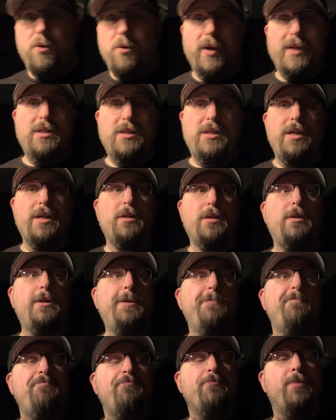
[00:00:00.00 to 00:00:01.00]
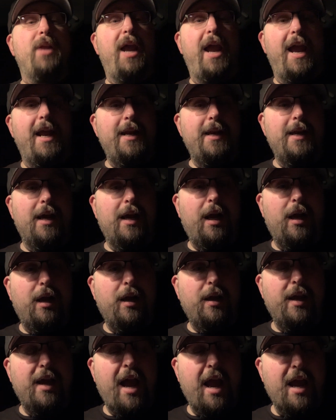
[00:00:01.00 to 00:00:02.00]
points here, and uh,
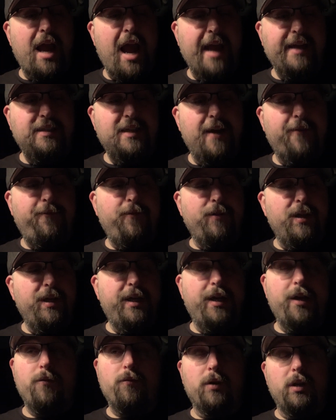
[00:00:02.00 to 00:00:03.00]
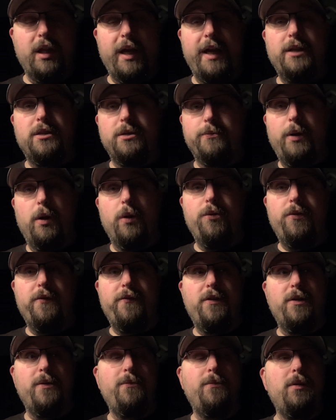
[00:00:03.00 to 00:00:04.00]
I, I, definitely can relate to both
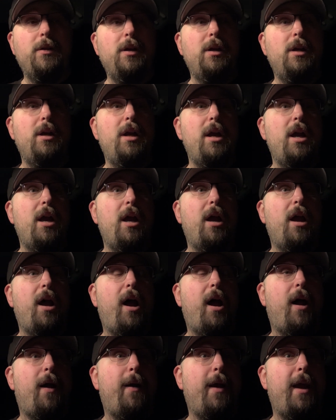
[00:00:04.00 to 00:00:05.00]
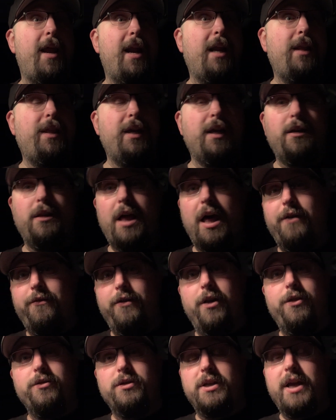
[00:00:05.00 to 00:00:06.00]
of them. Uh, and I think a lot
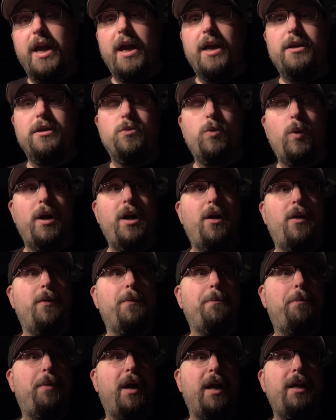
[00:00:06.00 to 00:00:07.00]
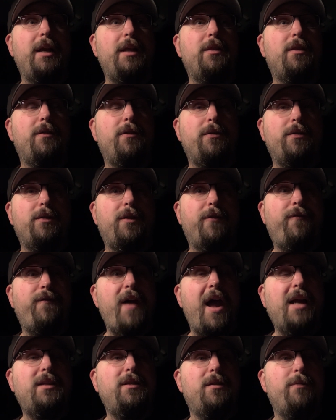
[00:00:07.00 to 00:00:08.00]
of others can as well. But the, the
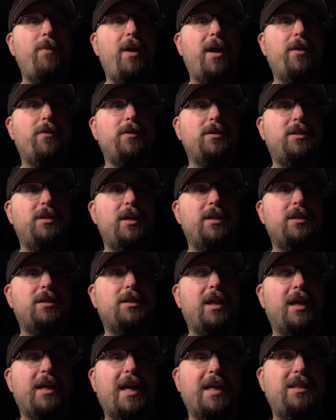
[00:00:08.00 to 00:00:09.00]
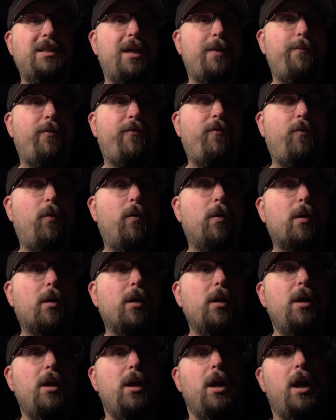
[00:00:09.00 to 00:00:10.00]
fact of the matter is this, like I said
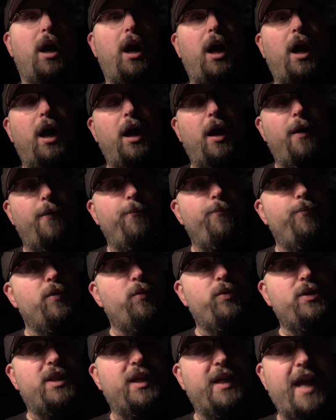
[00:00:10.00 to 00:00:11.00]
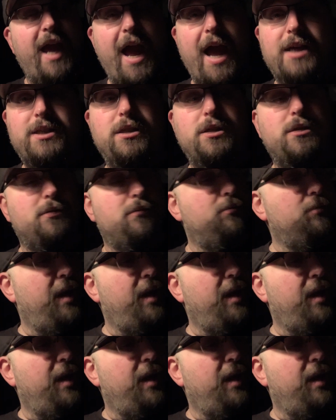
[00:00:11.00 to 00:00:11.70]
before, um, with the gas,